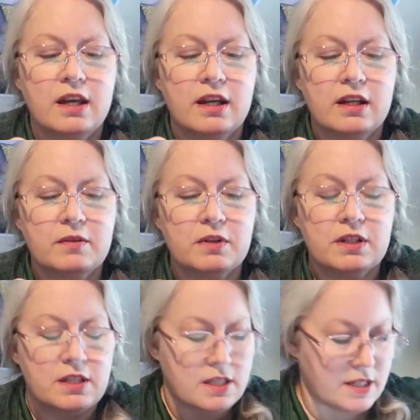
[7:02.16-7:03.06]
and I'm going
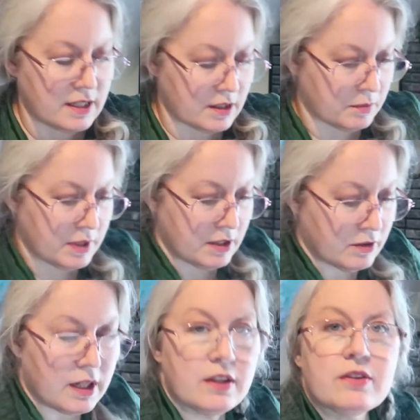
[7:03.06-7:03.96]
to stick a pin
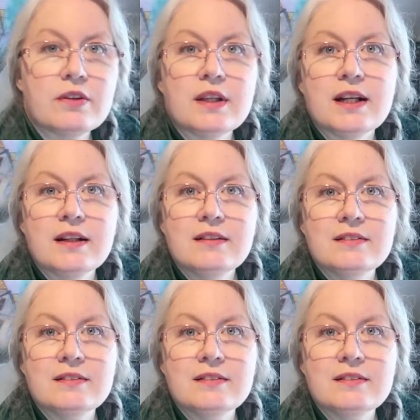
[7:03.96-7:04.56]
right through there,